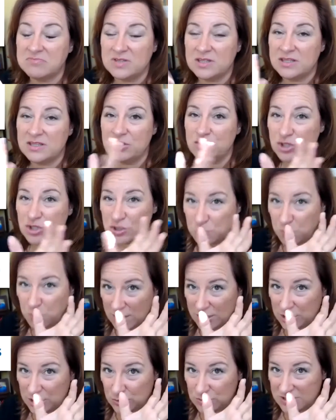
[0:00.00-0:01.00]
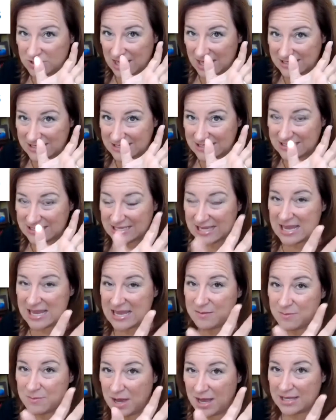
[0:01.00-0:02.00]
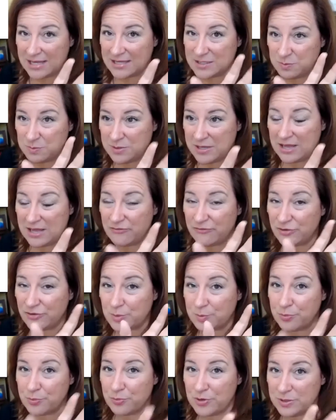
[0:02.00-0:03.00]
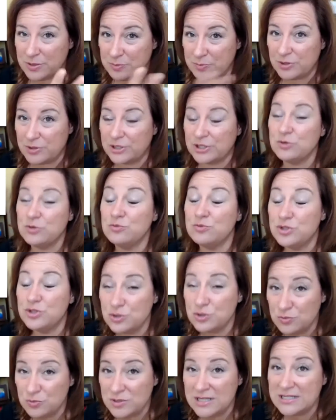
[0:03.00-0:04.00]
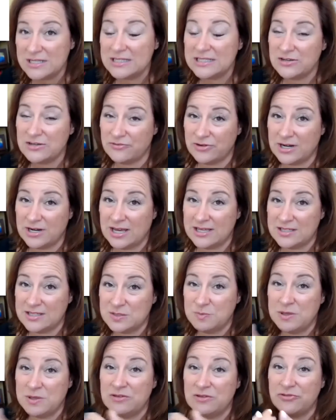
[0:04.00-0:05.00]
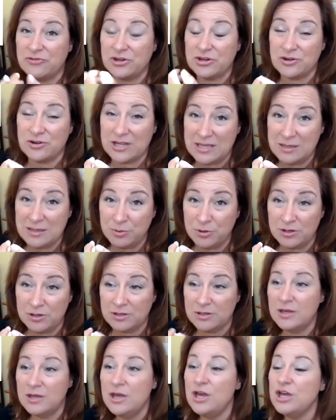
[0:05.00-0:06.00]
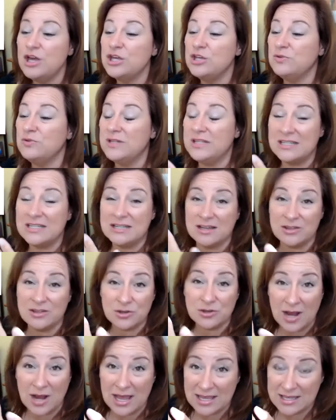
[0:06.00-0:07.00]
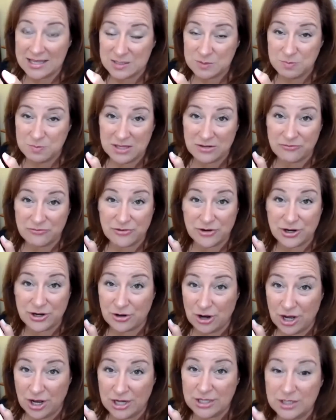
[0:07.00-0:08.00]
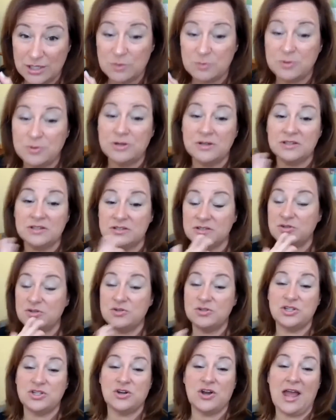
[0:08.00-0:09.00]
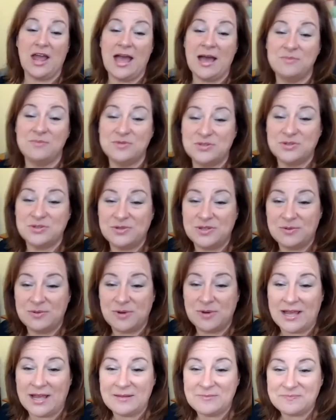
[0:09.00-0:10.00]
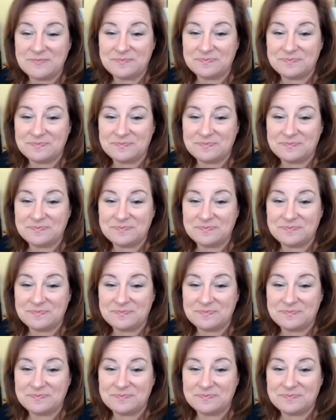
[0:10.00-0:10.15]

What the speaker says: You just want to use that same ISBN for the print book. You do need a different ISBN for your ebook. You need another ISBN for your audiobook. Susan, you're absolutely right.